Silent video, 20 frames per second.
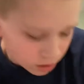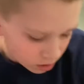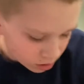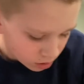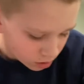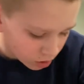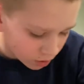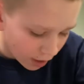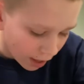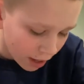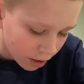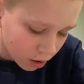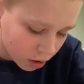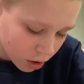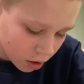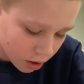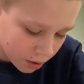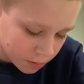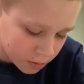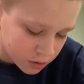that all
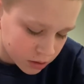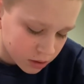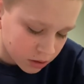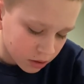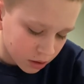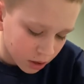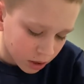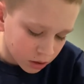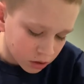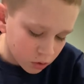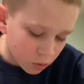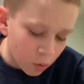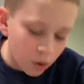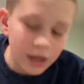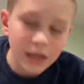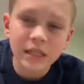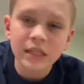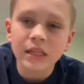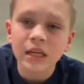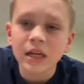ups to
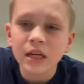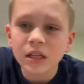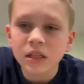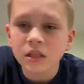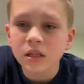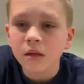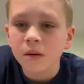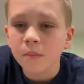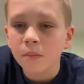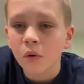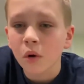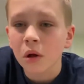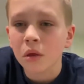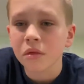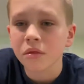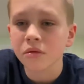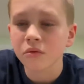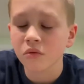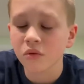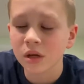
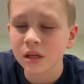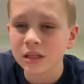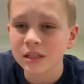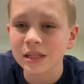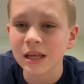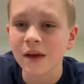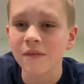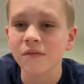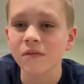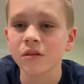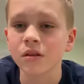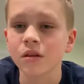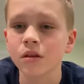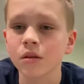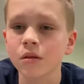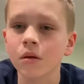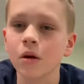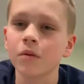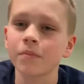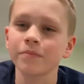
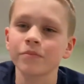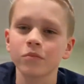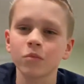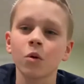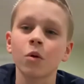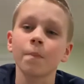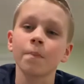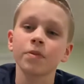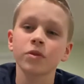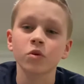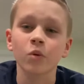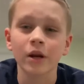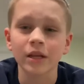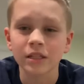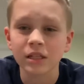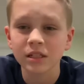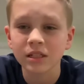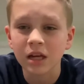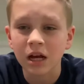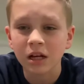
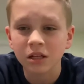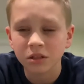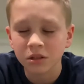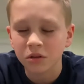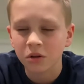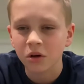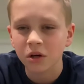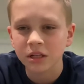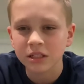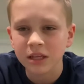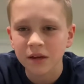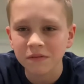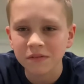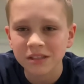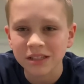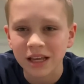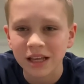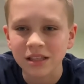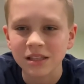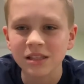
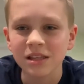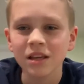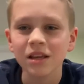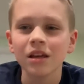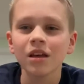$26.37.